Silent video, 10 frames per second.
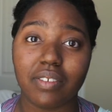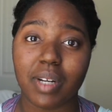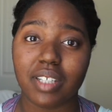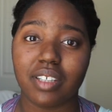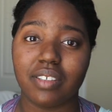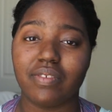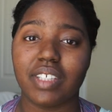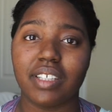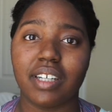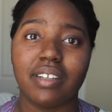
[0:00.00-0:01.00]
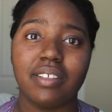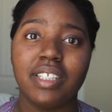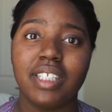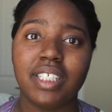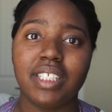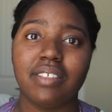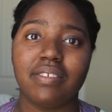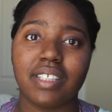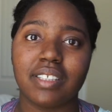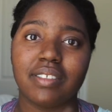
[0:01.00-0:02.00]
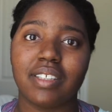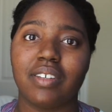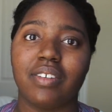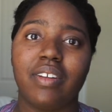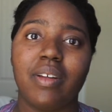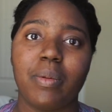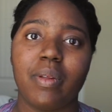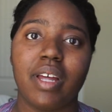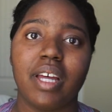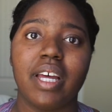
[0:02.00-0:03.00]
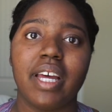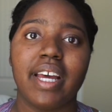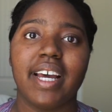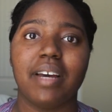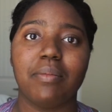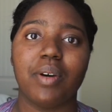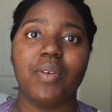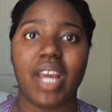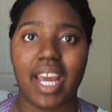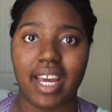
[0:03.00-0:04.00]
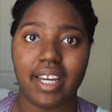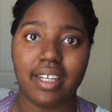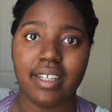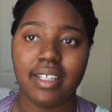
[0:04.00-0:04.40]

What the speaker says: I'm not trying to figure out what I feel, I'm okay.